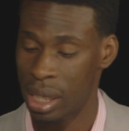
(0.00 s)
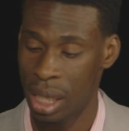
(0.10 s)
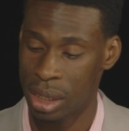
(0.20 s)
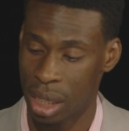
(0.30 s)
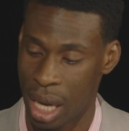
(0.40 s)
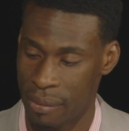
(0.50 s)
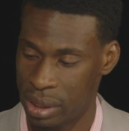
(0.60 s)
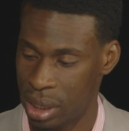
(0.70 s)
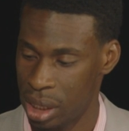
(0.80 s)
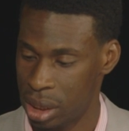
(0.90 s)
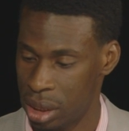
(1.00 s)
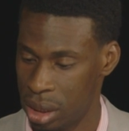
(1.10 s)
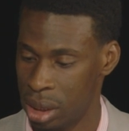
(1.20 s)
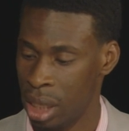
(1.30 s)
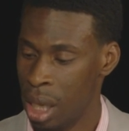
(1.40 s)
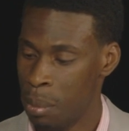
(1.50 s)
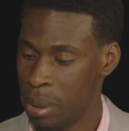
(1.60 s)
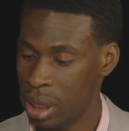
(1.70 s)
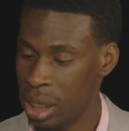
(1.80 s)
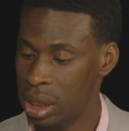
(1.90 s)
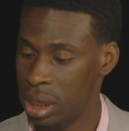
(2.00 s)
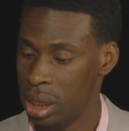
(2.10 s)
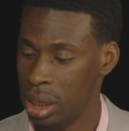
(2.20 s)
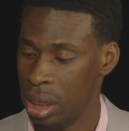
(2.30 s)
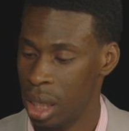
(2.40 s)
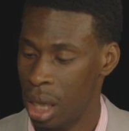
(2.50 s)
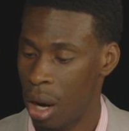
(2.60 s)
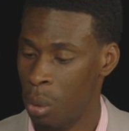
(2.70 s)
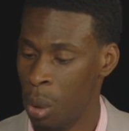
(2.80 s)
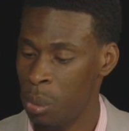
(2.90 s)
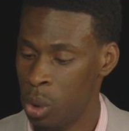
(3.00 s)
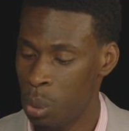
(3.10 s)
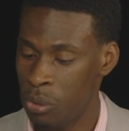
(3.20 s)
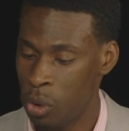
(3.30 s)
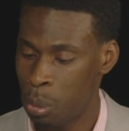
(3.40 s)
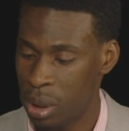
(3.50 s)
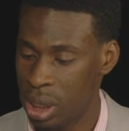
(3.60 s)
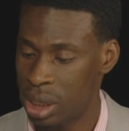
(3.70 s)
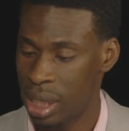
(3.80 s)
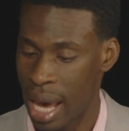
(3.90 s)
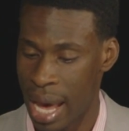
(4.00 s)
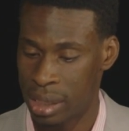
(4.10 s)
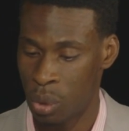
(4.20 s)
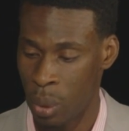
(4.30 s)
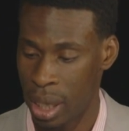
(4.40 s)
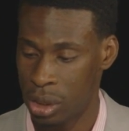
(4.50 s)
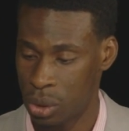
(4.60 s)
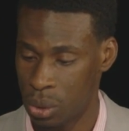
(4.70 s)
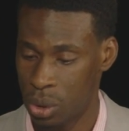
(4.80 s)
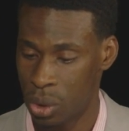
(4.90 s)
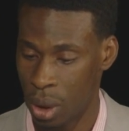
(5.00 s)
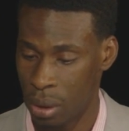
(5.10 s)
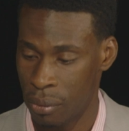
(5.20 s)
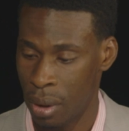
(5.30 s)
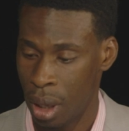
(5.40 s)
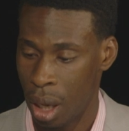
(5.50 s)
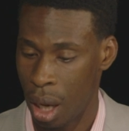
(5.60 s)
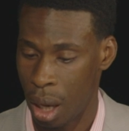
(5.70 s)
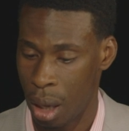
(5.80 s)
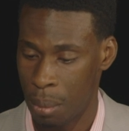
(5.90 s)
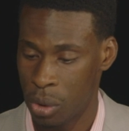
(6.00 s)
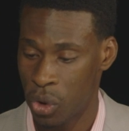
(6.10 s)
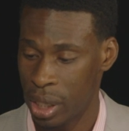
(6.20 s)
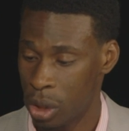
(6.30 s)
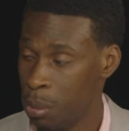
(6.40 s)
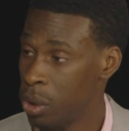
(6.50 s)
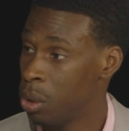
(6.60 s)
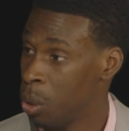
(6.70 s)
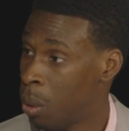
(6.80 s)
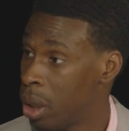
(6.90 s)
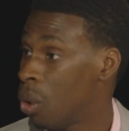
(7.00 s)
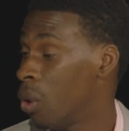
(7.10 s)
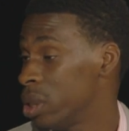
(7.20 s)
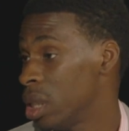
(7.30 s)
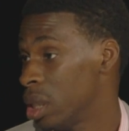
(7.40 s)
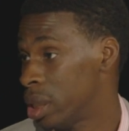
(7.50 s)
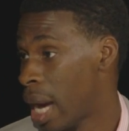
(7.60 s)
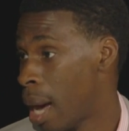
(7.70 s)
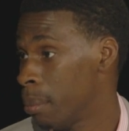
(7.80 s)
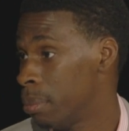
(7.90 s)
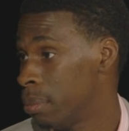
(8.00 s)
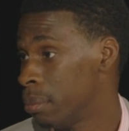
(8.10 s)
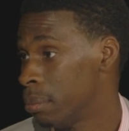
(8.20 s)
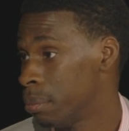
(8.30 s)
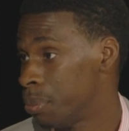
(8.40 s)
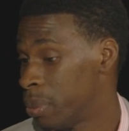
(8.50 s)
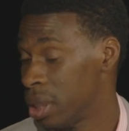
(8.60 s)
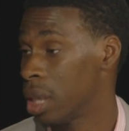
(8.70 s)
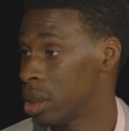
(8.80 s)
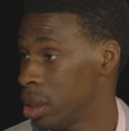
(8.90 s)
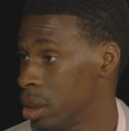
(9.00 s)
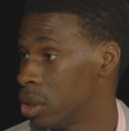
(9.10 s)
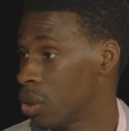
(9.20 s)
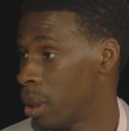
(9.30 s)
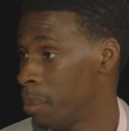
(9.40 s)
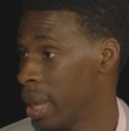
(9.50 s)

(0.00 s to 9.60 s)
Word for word: I think it's a conversation is policing, or when we, do we view policing as a way to sort of um, create the community we want, or is it a job production sort of